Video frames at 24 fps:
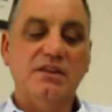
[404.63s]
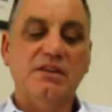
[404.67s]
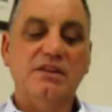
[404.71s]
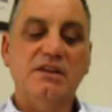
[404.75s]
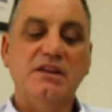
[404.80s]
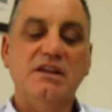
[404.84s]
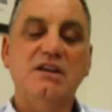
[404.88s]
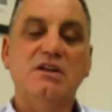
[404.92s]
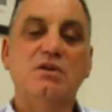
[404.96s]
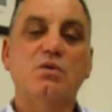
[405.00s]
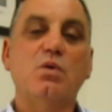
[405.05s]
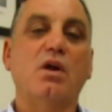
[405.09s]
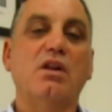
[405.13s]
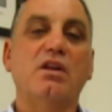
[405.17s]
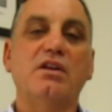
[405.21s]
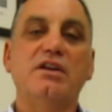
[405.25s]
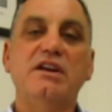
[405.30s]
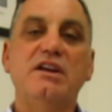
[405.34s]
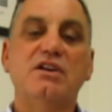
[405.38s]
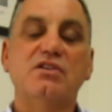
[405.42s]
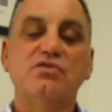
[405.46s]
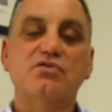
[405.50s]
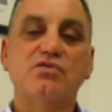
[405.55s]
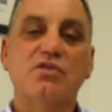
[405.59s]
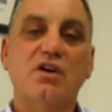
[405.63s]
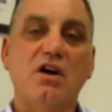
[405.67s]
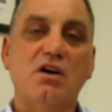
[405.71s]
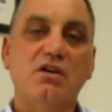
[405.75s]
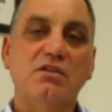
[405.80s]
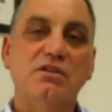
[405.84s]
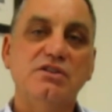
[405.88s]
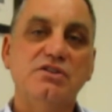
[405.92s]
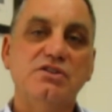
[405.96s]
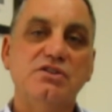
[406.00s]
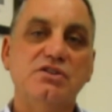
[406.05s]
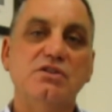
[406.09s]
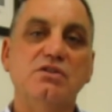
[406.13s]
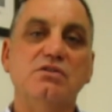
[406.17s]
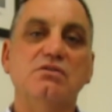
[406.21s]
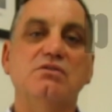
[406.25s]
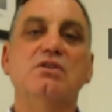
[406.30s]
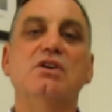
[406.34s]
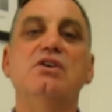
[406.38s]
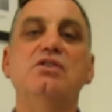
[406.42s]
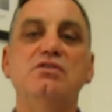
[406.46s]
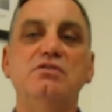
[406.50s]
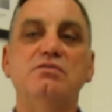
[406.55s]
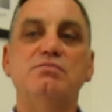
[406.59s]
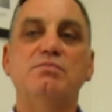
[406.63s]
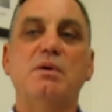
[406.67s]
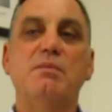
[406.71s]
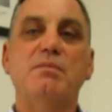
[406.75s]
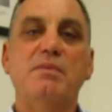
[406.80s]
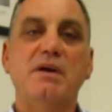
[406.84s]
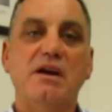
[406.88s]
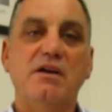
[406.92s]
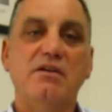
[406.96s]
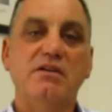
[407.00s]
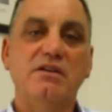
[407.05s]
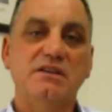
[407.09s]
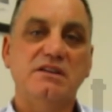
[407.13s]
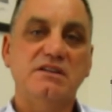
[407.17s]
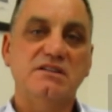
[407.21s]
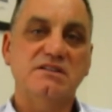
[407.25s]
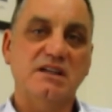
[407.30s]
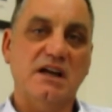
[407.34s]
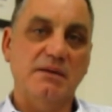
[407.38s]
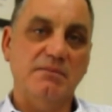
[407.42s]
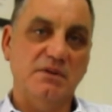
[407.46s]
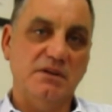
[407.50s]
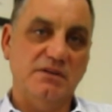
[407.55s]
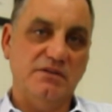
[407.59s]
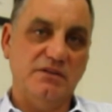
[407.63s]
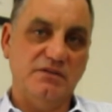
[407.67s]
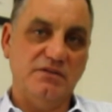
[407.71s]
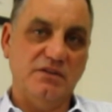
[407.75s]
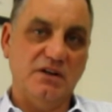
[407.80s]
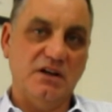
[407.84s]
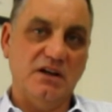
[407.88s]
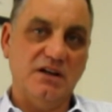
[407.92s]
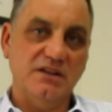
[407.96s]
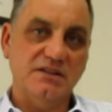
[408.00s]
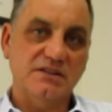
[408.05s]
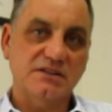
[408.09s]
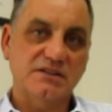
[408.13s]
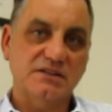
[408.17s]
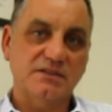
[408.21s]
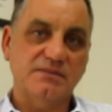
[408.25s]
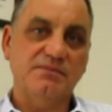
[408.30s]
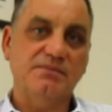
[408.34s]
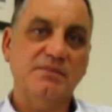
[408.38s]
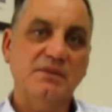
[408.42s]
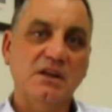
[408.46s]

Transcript: the quality control issue. Who's preparing the statement of advice?